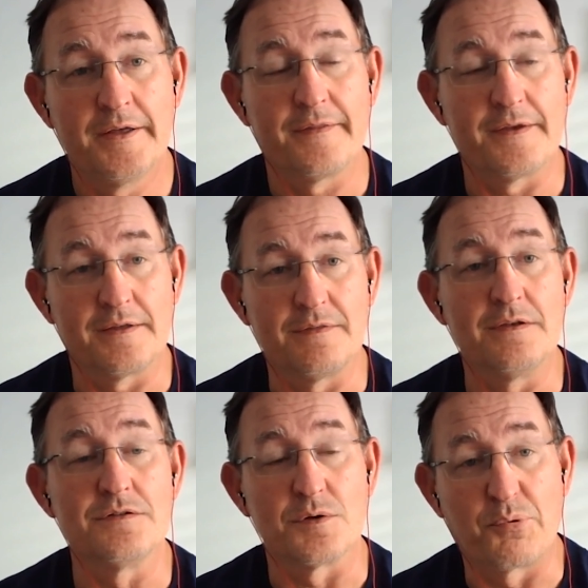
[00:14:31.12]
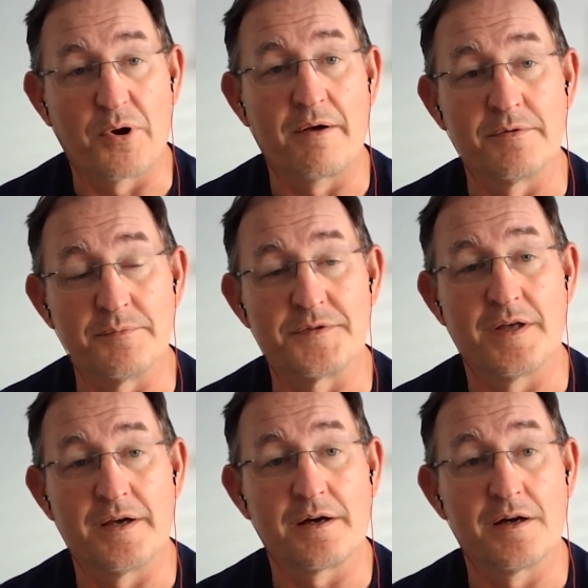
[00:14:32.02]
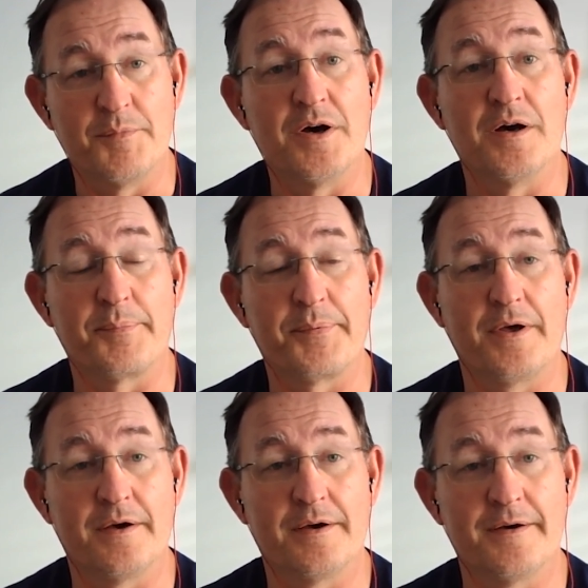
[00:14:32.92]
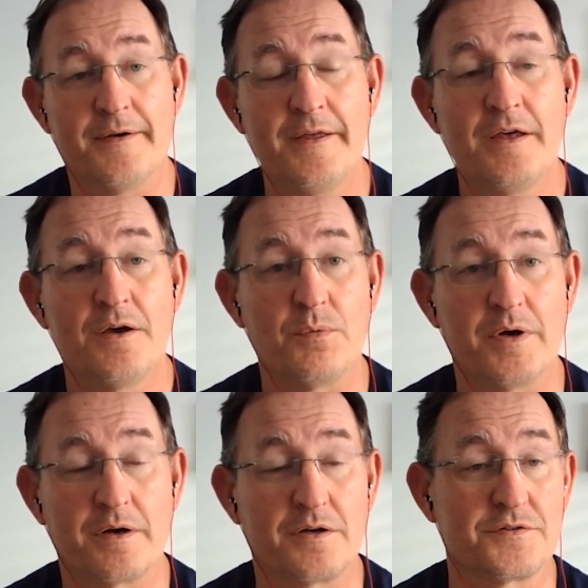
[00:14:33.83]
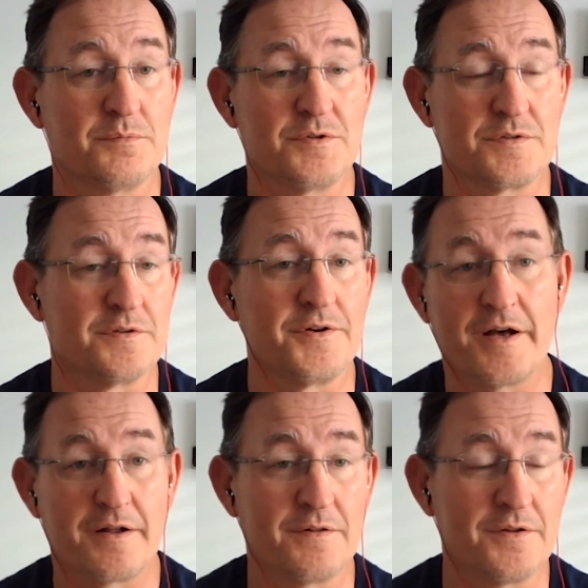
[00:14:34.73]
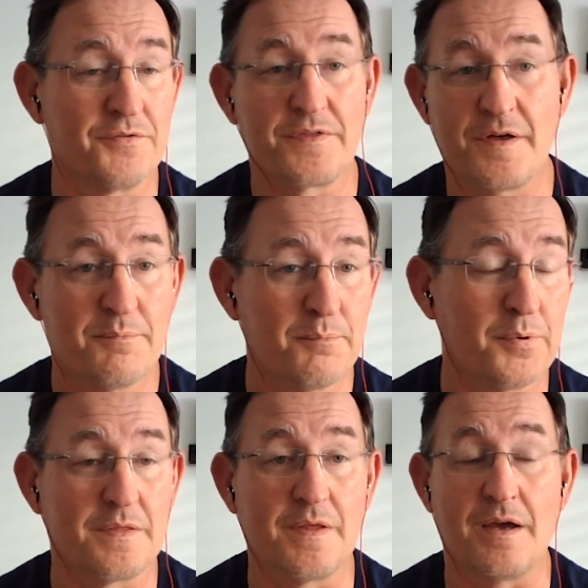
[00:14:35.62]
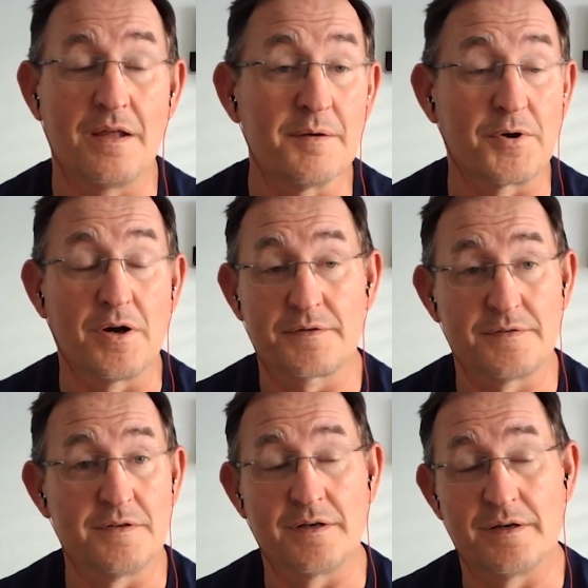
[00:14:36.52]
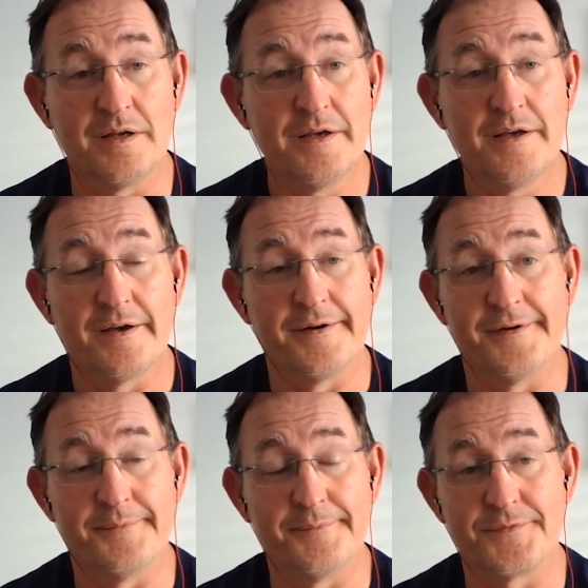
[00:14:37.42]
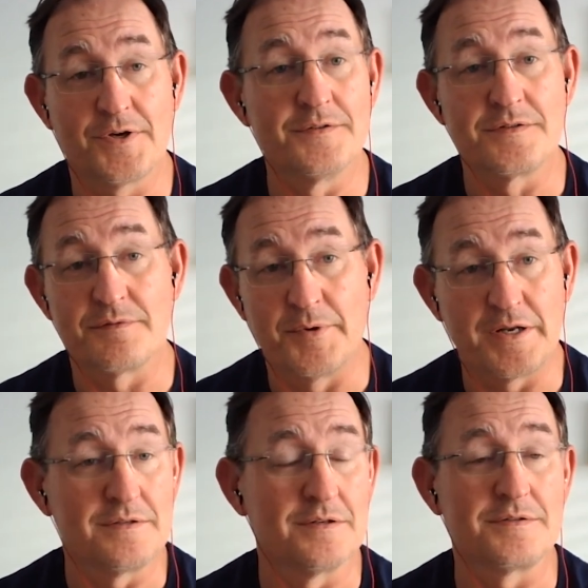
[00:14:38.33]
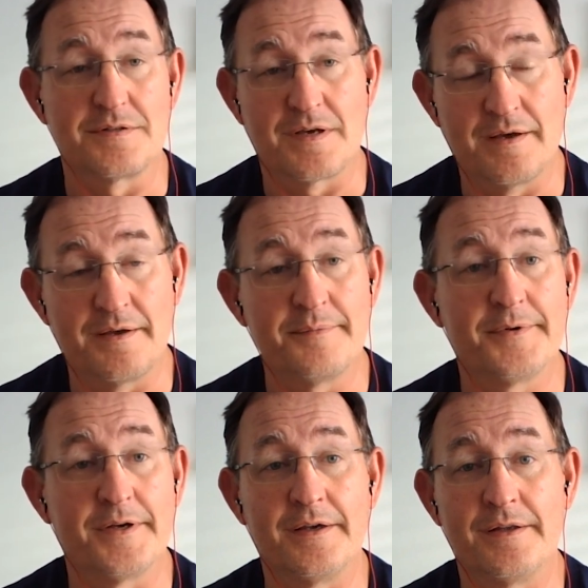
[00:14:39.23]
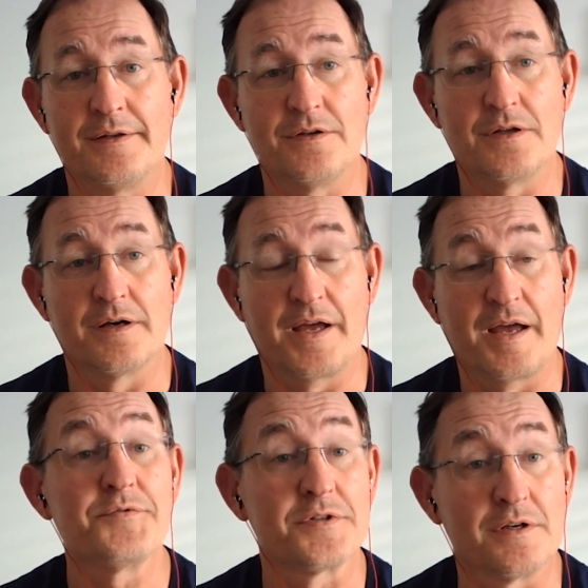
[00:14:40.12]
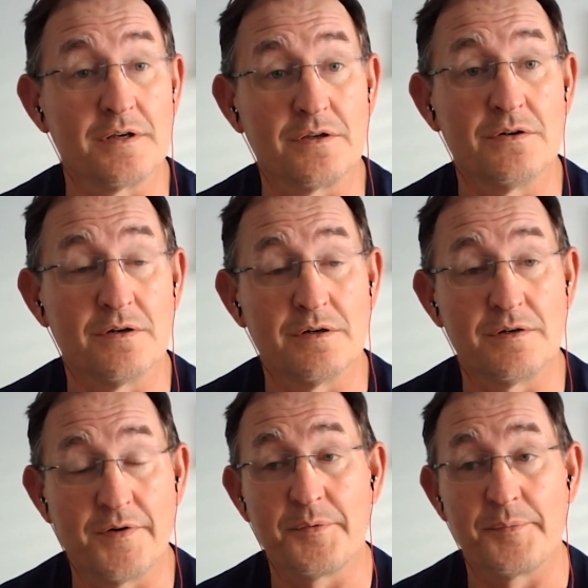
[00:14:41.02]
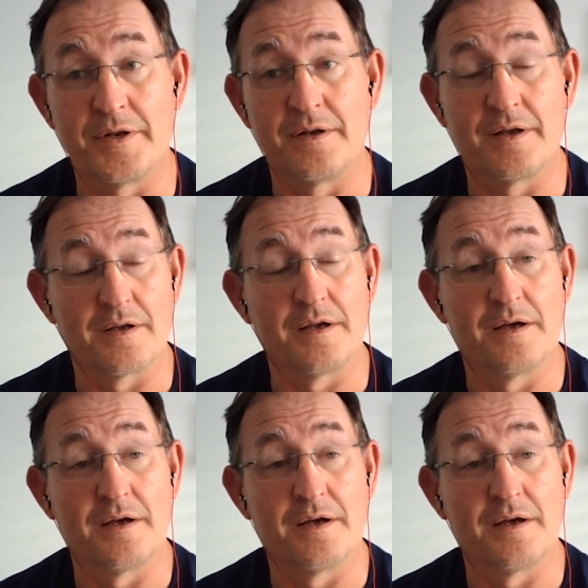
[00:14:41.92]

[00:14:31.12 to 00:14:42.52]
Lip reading: like, these are problems that come up where customers learn how to live with them, but they end up costing tons of money, tons of time, and hamstringing your development at